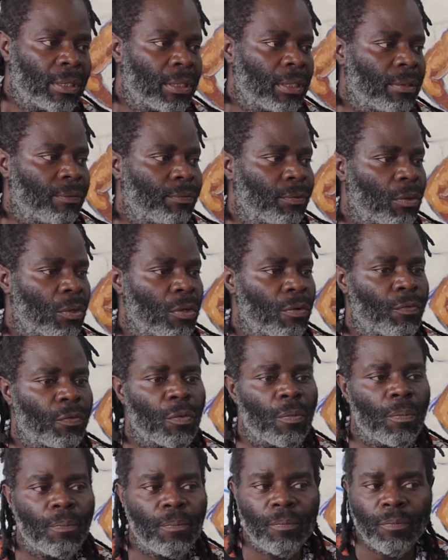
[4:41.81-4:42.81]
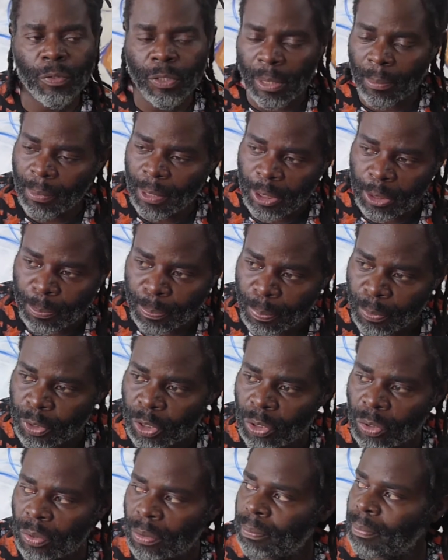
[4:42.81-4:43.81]
If somebody's
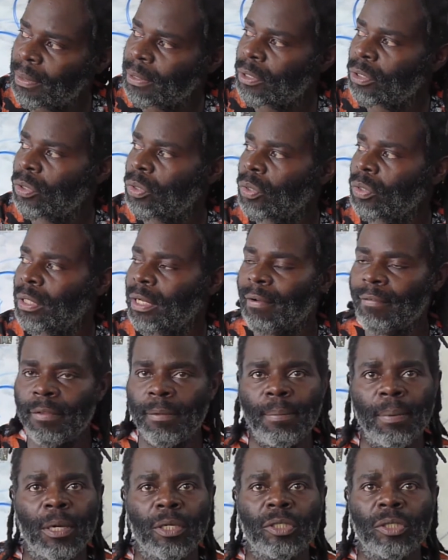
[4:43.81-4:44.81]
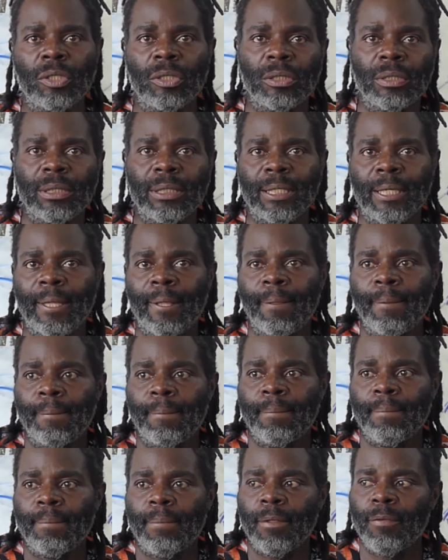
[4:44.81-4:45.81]
pushing you, it means you don't have a passion.
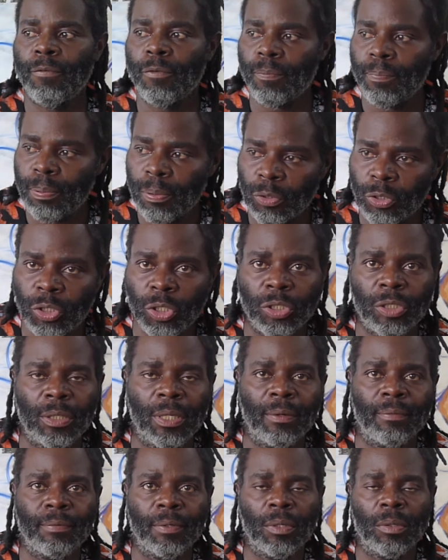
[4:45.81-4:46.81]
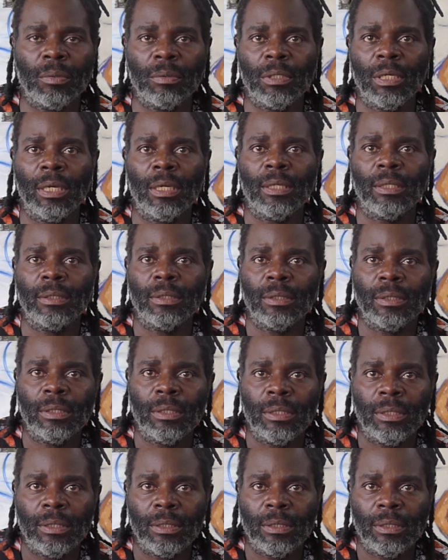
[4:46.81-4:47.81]
If you push yourself, you're okay.
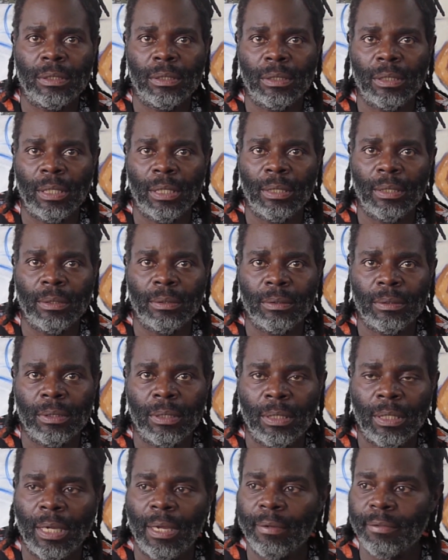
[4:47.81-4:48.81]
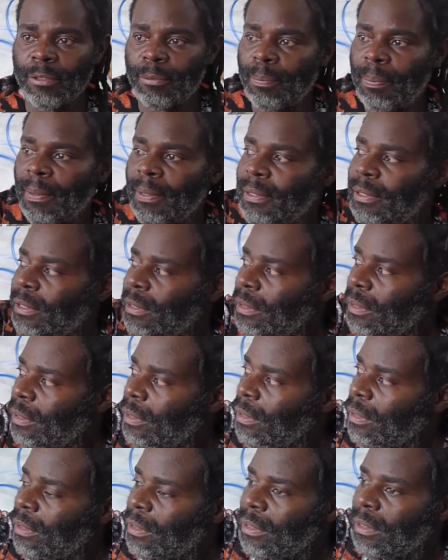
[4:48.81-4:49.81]
Yeah? I've spent
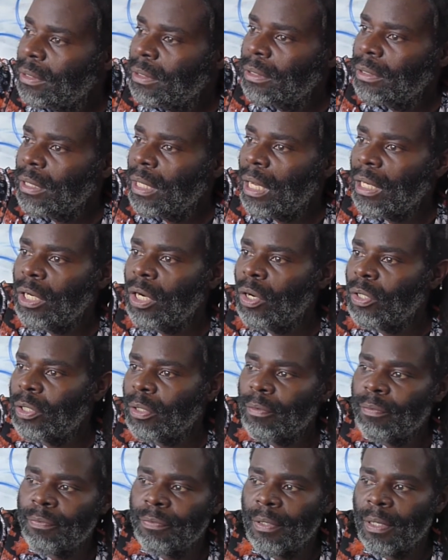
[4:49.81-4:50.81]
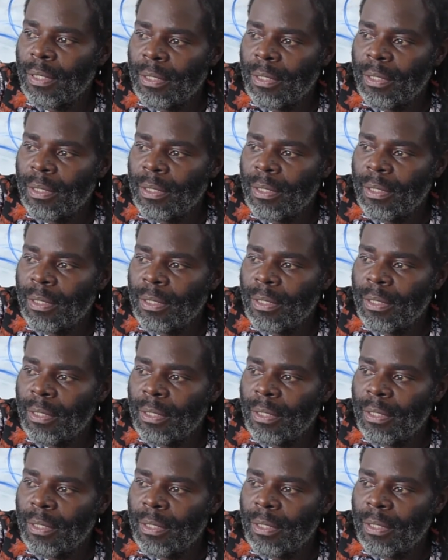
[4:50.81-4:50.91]
a lot of